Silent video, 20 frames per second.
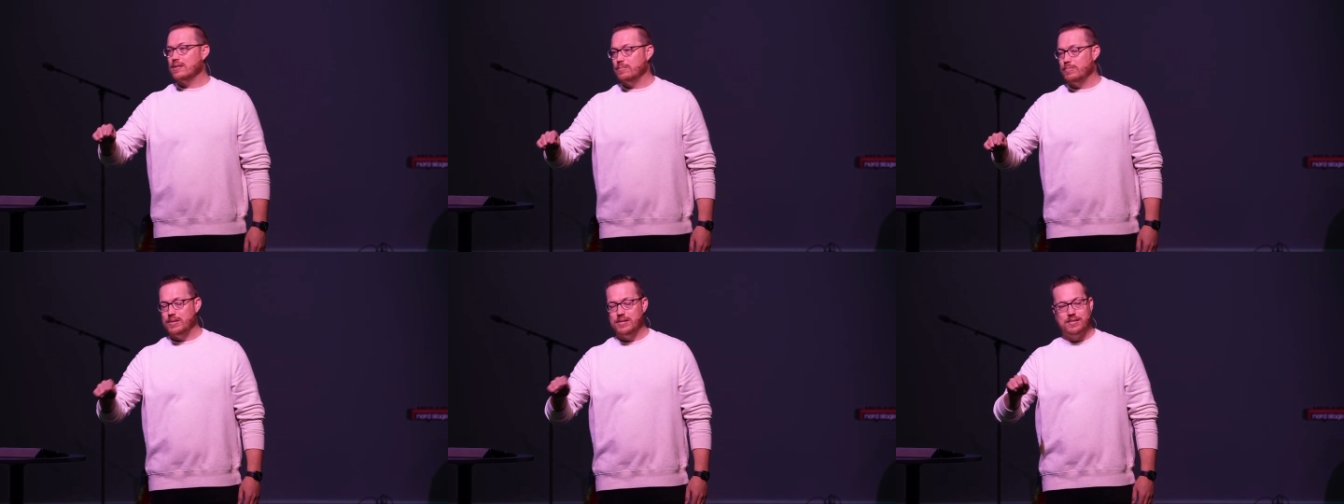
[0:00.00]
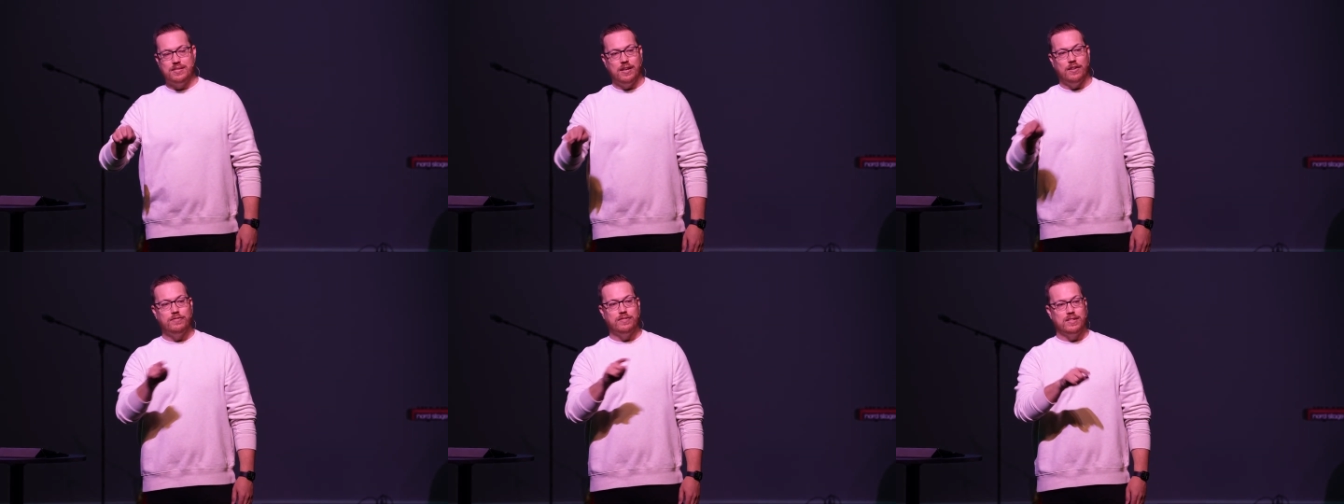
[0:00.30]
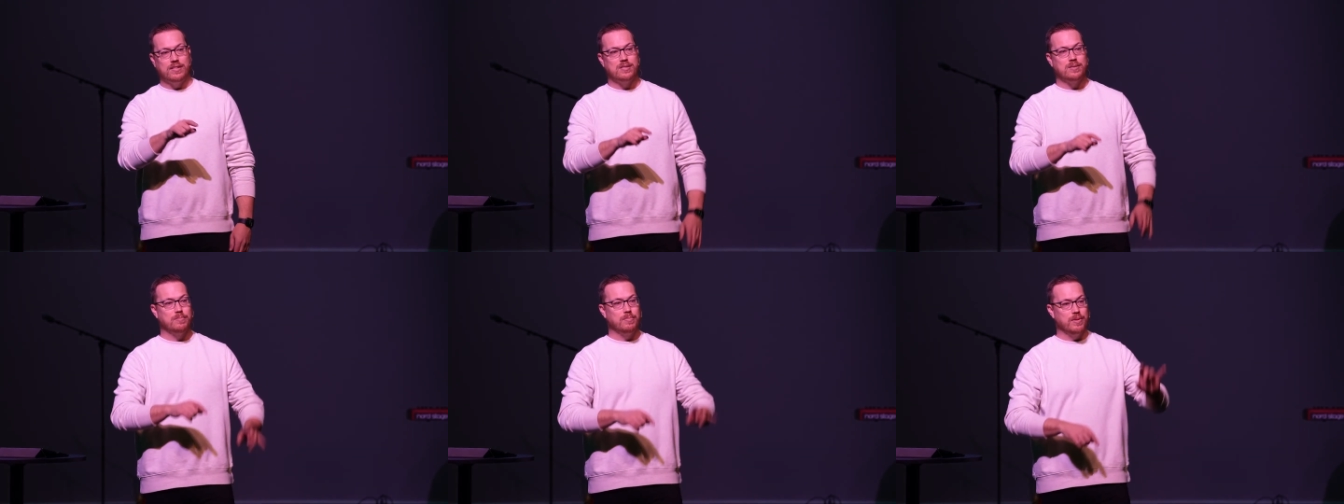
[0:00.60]
to be self
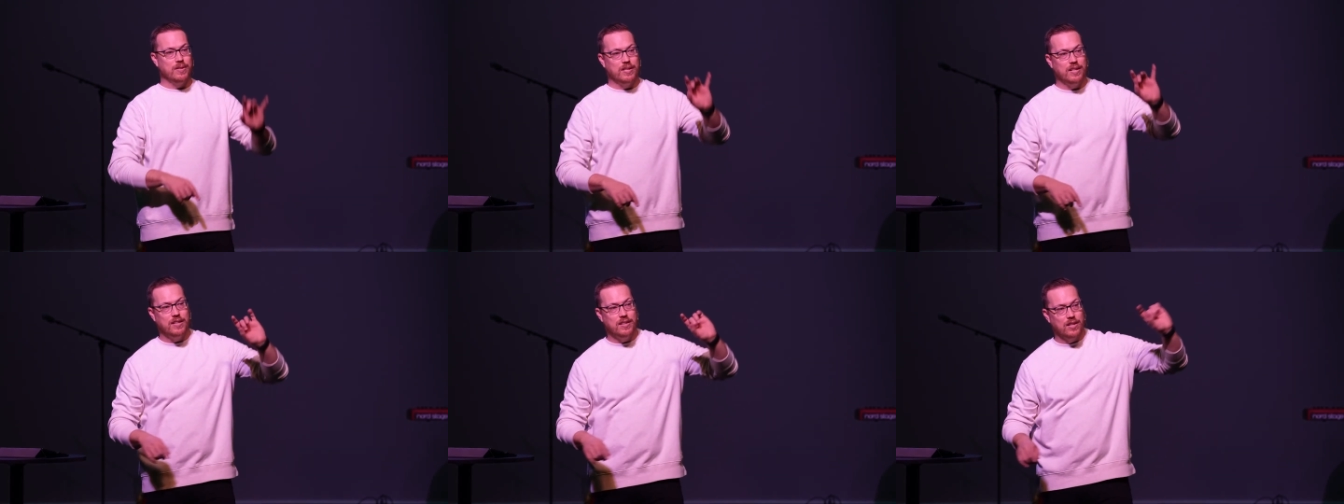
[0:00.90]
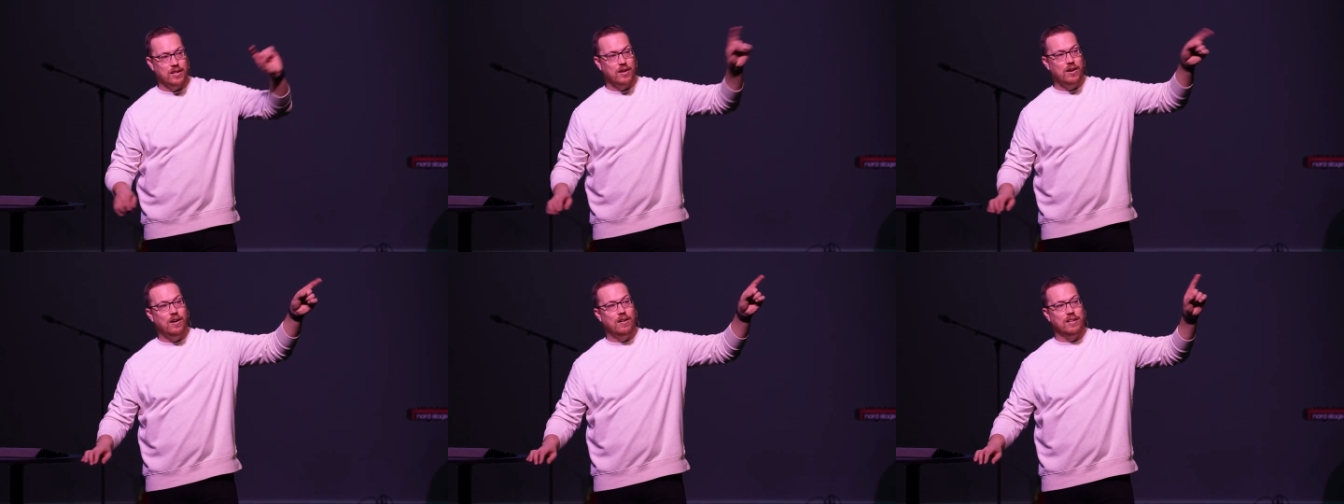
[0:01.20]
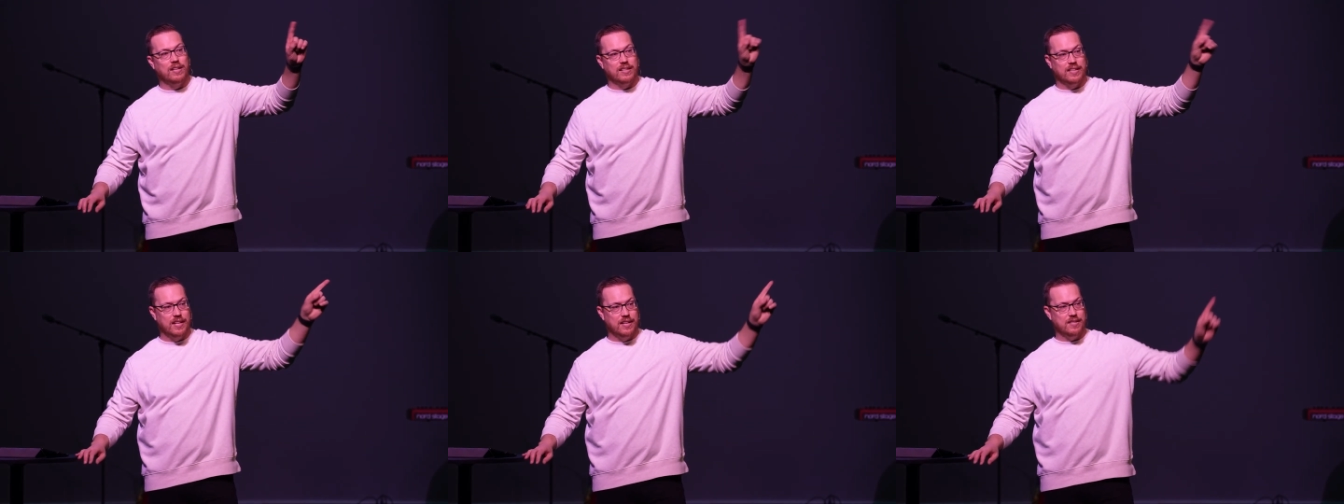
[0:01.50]
disciplined in the
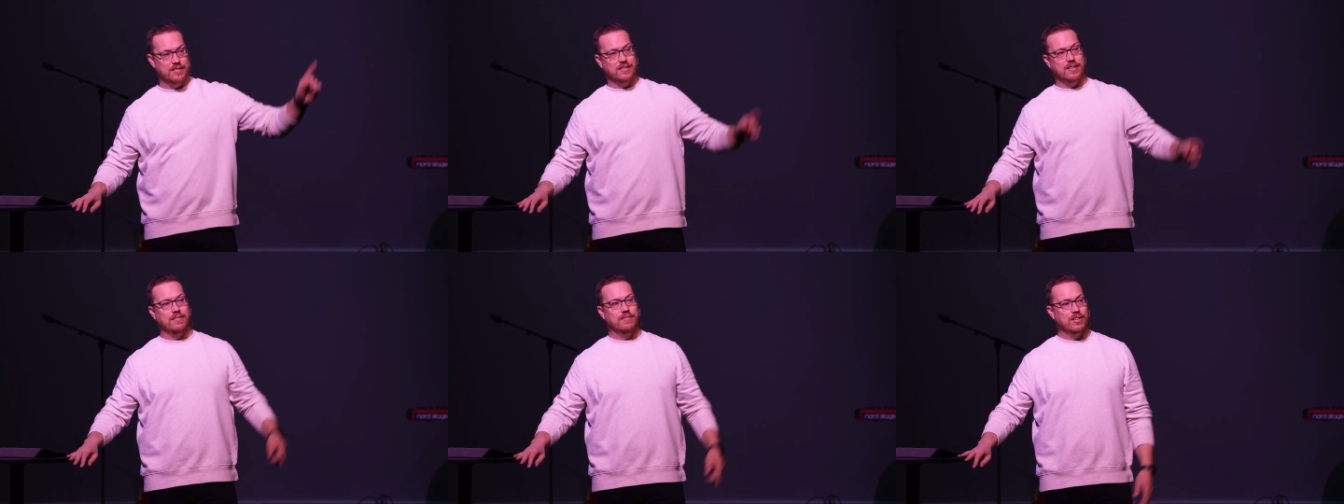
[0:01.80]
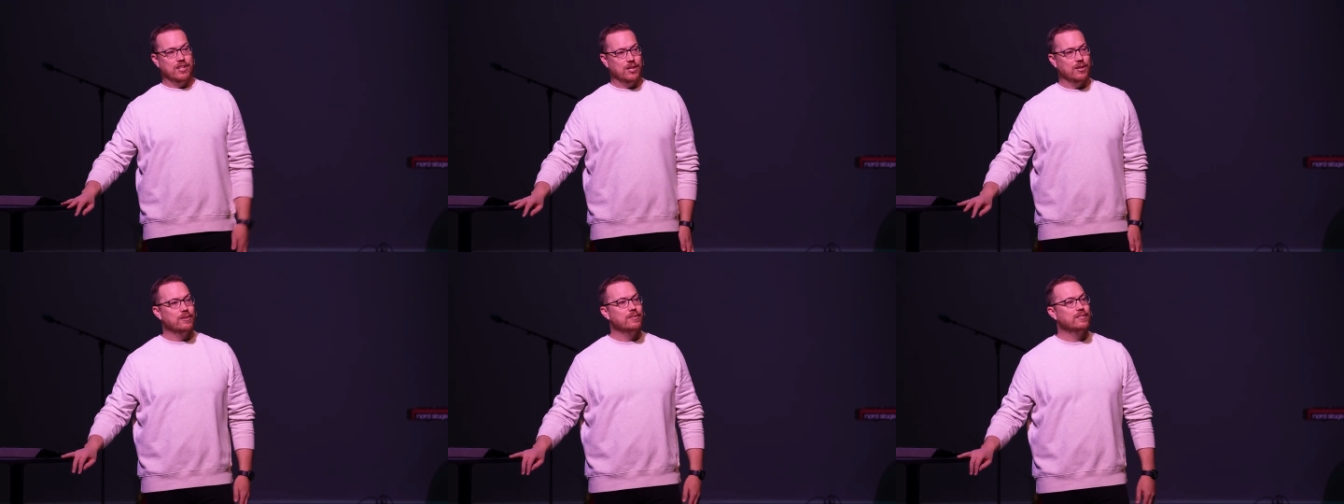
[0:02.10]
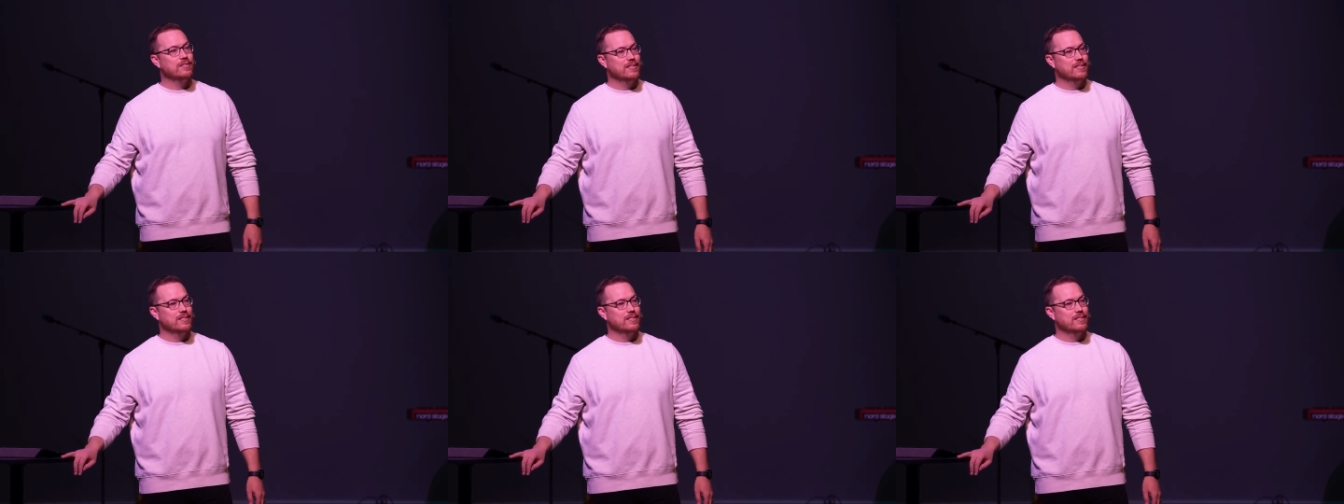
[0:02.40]
calling that He's given you.